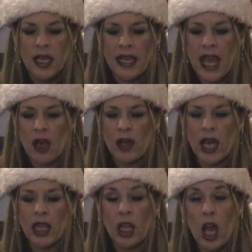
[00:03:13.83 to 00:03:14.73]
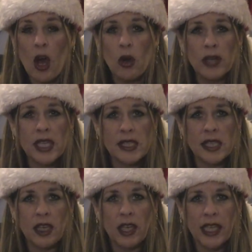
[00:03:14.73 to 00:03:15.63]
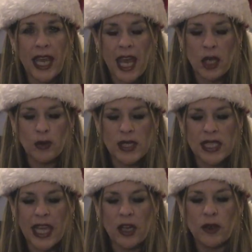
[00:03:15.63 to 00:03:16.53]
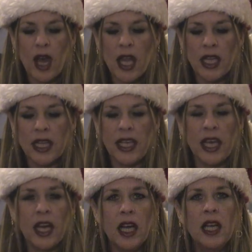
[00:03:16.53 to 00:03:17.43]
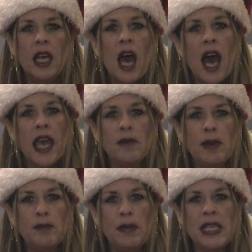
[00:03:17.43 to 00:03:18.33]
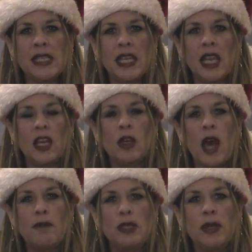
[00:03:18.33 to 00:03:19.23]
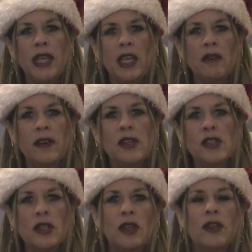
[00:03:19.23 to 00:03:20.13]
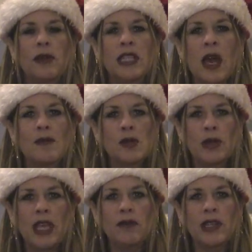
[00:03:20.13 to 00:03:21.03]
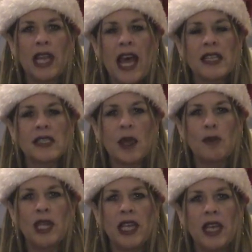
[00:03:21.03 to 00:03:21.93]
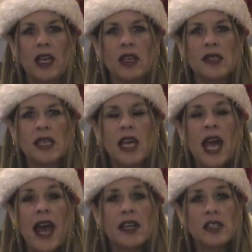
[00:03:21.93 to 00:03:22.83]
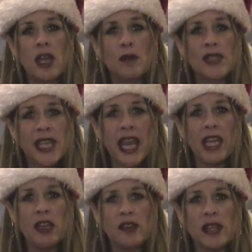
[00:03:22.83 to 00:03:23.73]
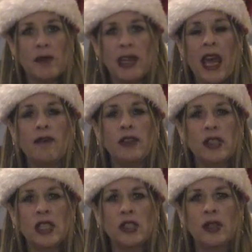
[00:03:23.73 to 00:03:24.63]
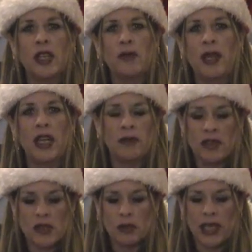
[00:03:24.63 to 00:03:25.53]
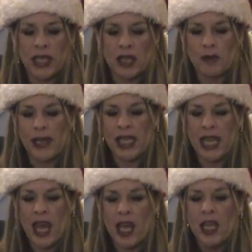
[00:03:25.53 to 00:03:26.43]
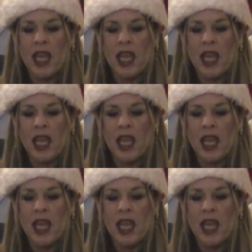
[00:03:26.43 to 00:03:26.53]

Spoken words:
Now, a low this year again was later on in the year. I had been busy up doing interviews 2 to 3 times a week for the last couple of years. Actually, almost 8 years I've been averaging 2 to 3 interviews a week in the media,